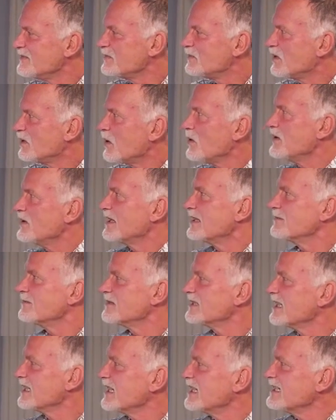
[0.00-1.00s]

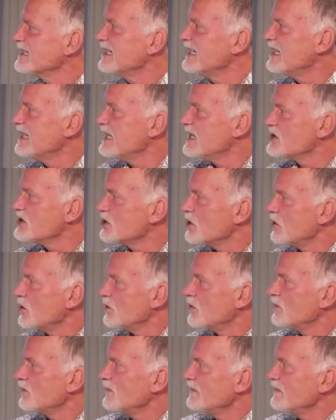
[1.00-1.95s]
programs, right? So